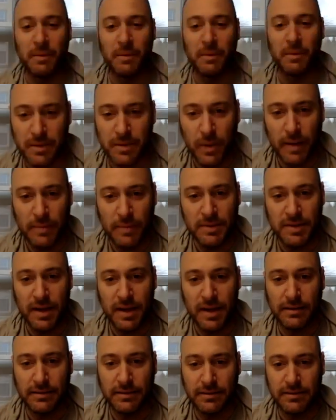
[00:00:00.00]
the
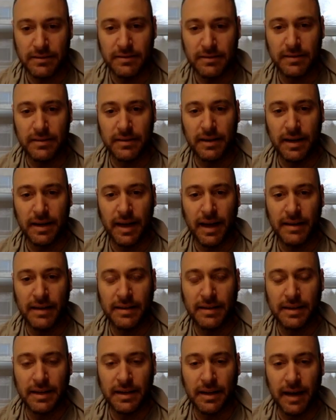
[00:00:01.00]
website,
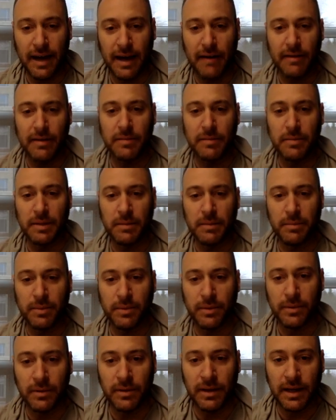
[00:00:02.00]
and how can
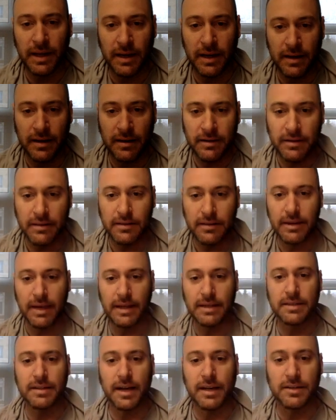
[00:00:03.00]
people
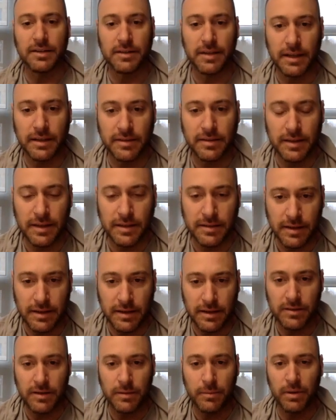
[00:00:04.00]
get in touch? Like,
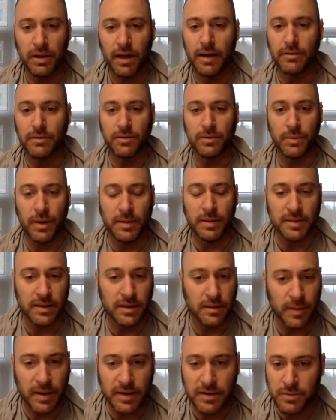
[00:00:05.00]
is applying through the
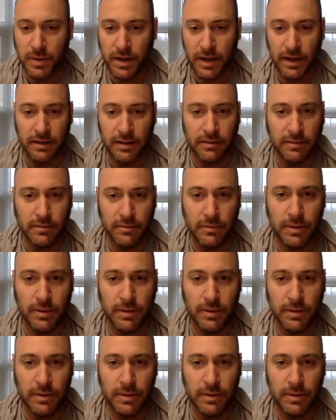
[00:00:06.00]
website the best way?